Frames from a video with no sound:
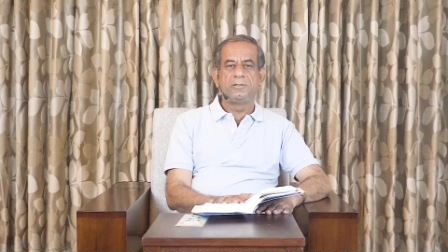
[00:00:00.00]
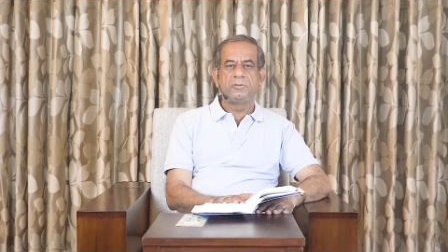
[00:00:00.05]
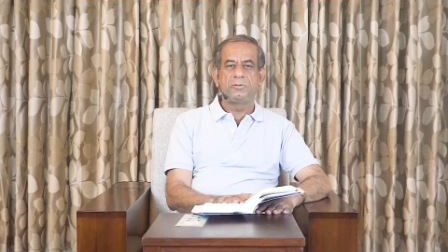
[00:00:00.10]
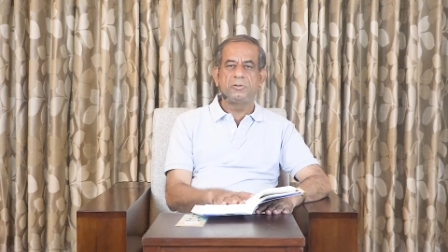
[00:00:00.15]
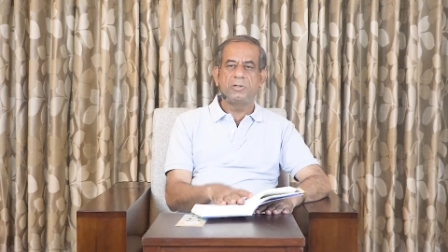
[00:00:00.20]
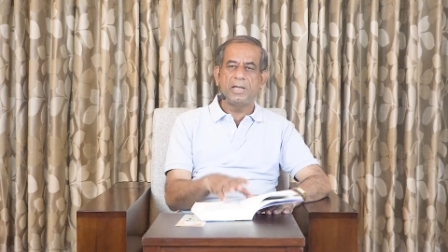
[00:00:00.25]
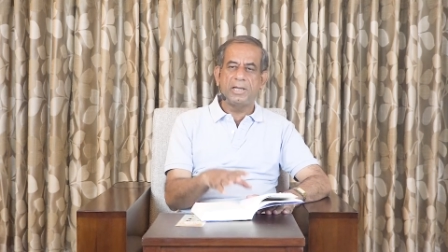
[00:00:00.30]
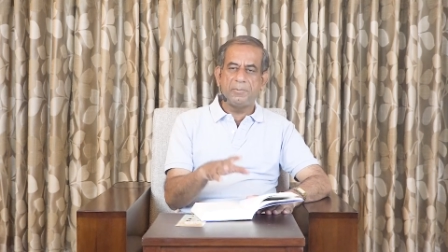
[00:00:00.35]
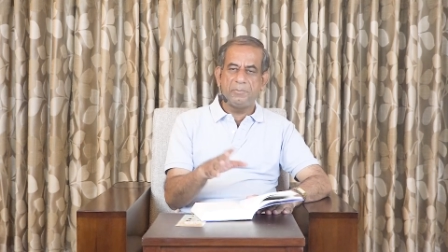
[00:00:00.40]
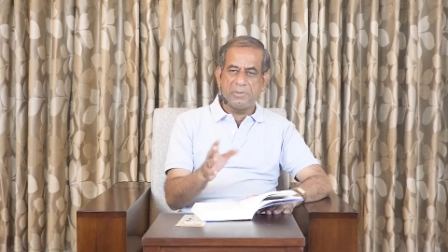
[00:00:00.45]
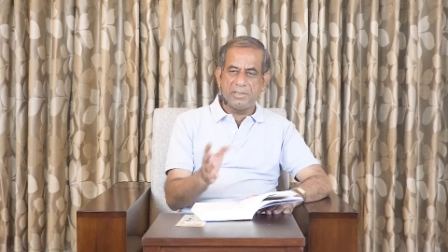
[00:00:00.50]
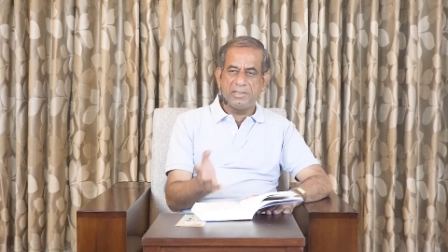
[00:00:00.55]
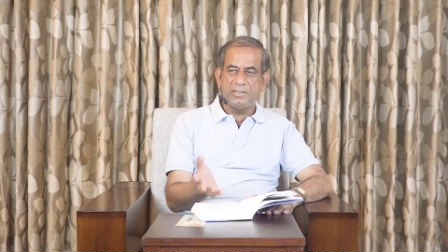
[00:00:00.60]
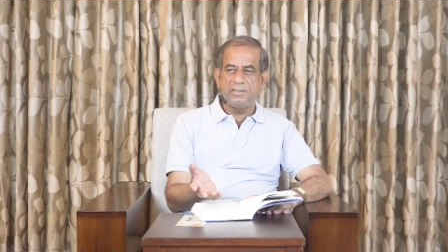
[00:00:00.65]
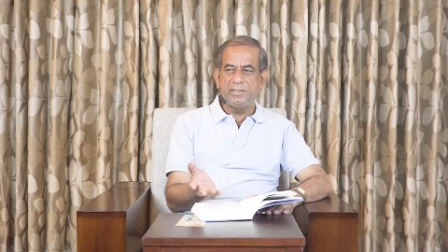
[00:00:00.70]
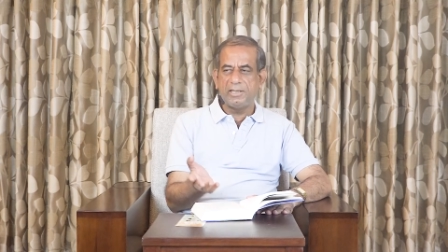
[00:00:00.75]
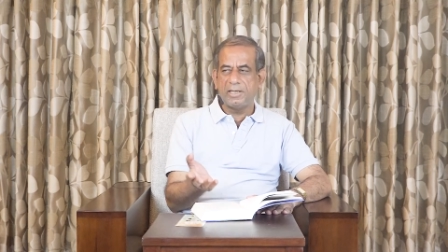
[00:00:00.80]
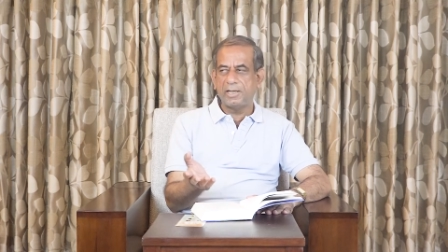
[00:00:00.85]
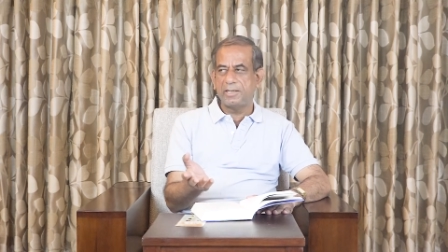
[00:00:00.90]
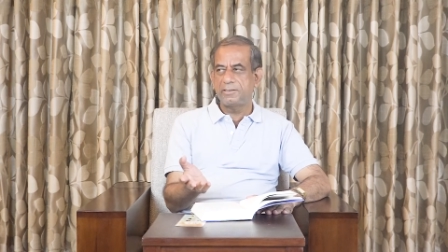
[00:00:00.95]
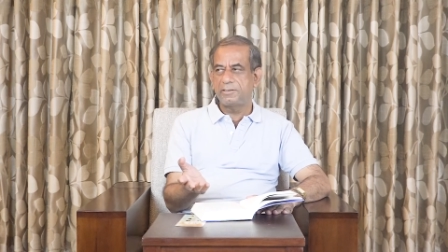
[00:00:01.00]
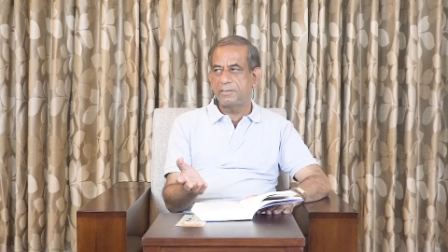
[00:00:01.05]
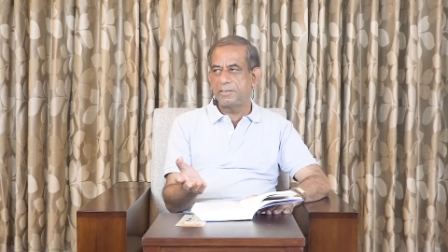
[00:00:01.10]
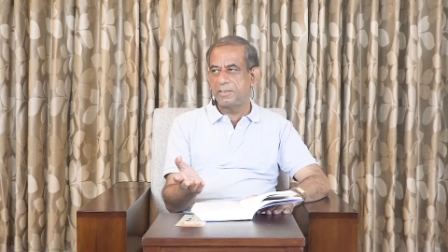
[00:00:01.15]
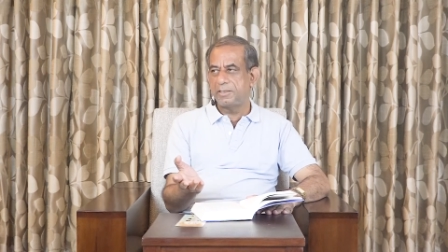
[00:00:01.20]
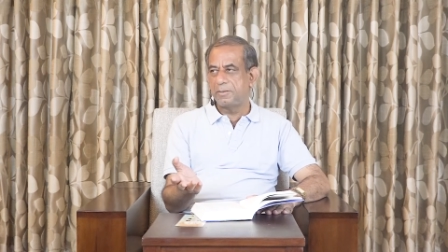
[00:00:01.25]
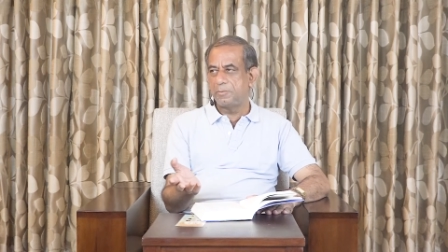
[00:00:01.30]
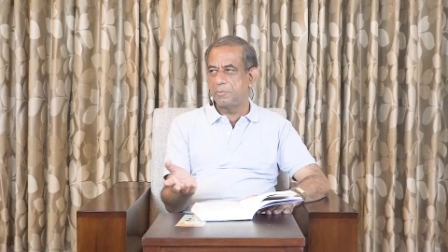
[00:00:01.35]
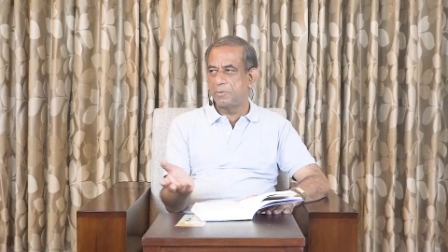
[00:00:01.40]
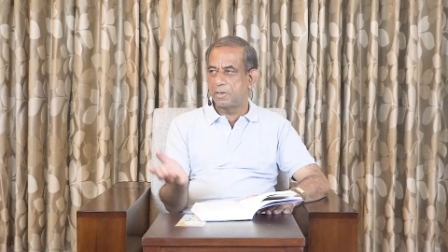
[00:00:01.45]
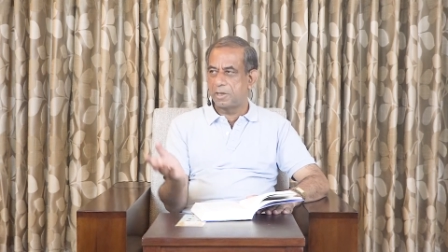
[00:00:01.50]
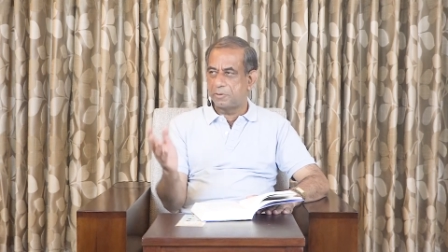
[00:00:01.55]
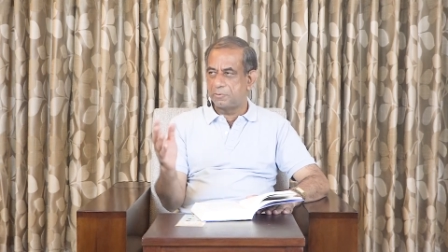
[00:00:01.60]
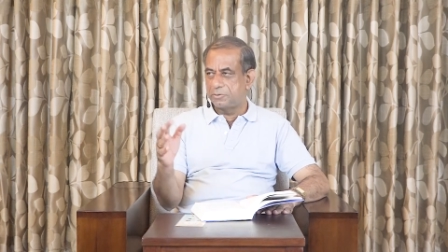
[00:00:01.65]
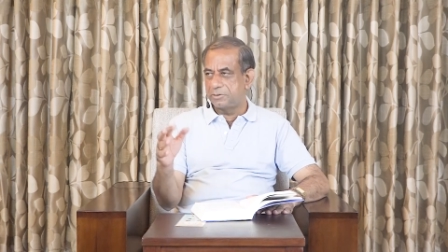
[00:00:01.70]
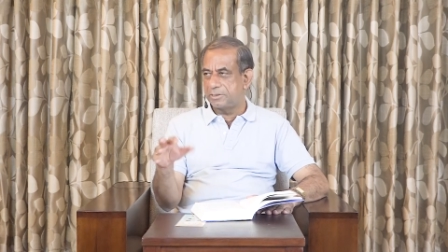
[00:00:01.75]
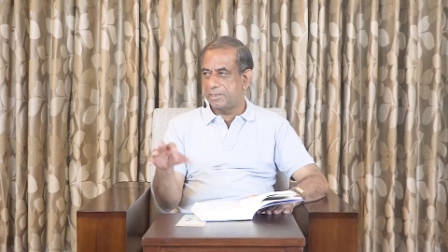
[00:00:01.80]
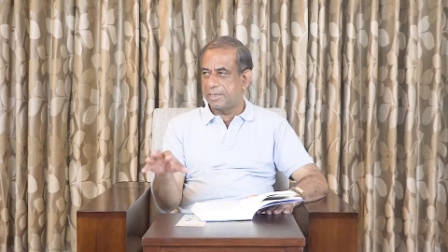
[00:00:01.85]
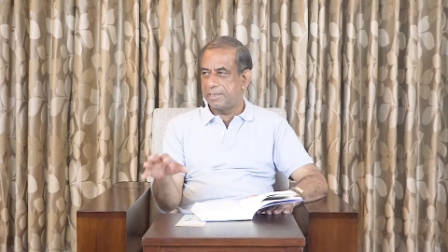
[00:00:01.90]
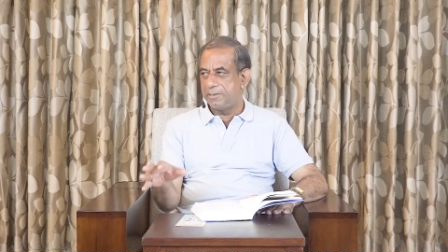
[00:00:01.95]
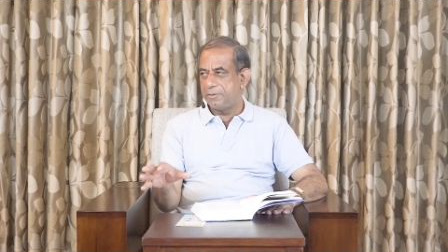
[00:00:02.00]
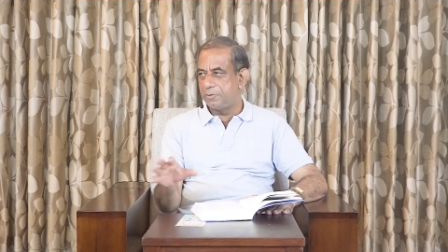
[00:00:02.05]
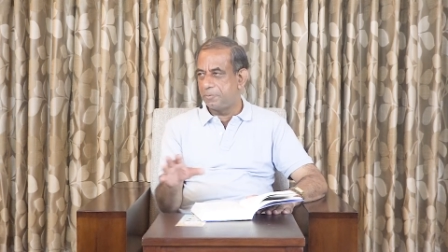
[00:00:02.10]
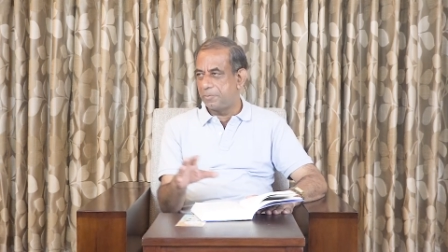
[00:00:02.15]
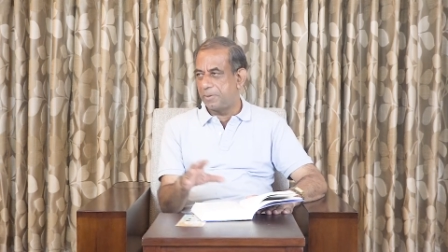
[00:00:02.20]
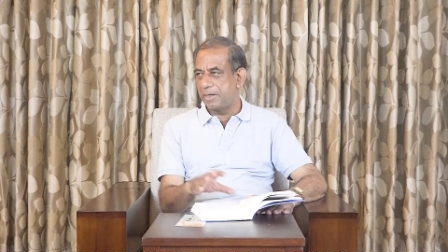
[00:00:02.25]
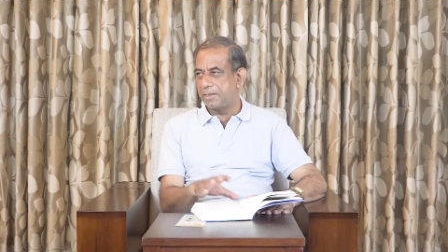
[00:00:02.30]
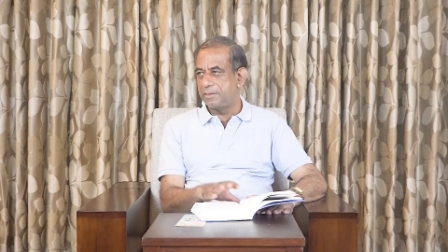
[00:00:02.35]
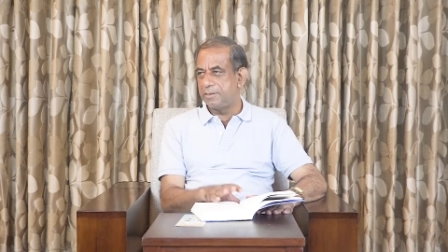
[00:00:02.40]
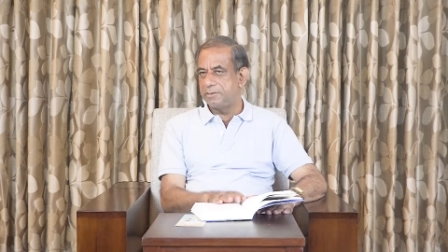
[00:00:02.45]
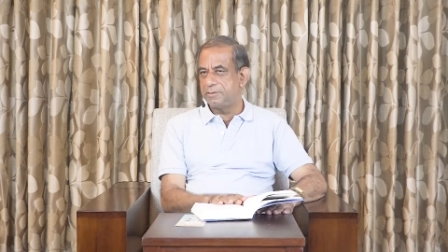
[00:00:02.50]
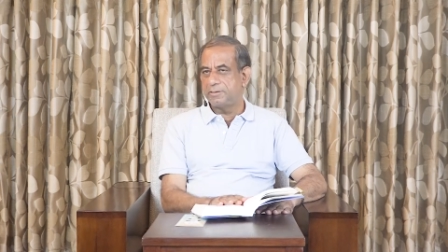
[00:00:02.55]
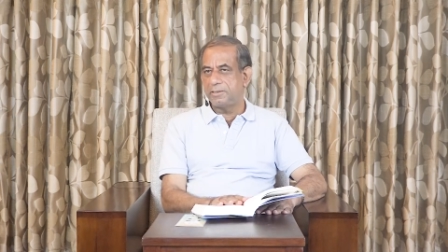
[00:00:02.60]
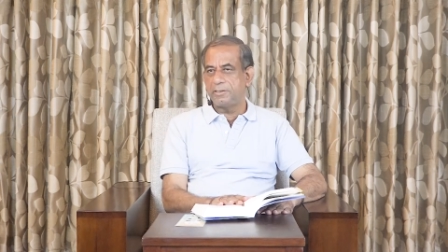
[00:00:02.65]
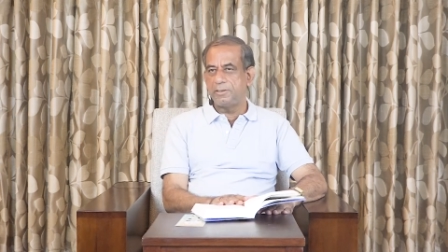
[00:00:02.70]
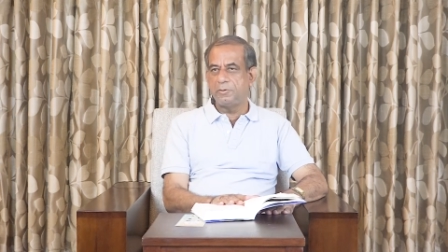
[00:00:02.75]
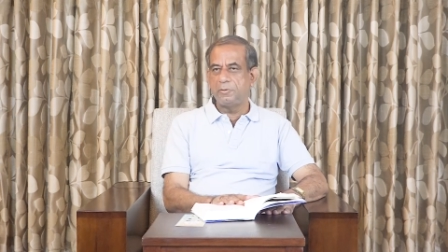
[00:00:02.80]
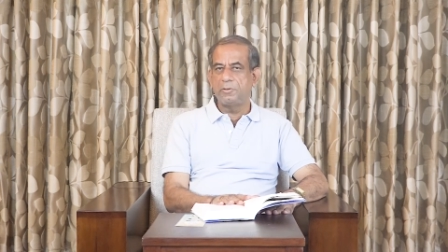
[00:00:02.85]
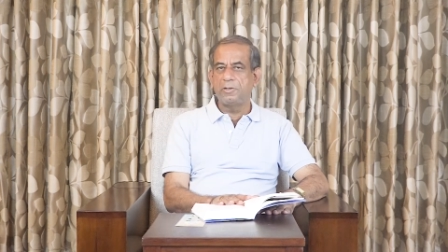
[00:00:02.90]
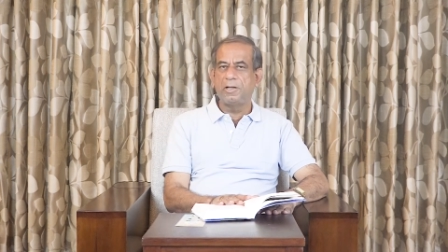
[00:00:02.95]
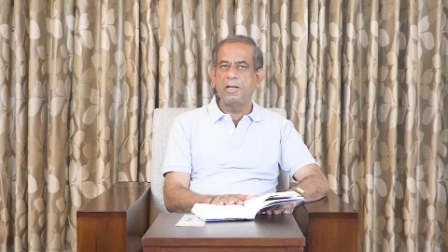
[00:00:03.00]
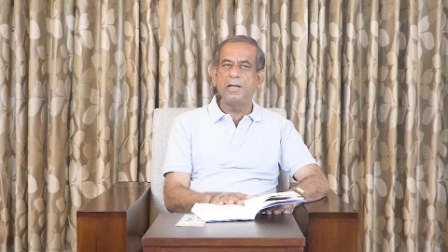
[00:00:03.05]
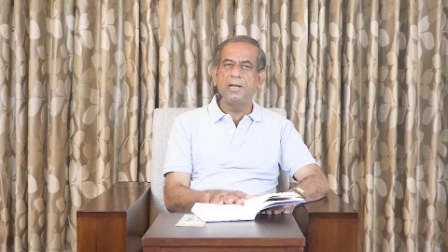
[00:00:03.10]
should I be in the ashram or outside to practice the yoga?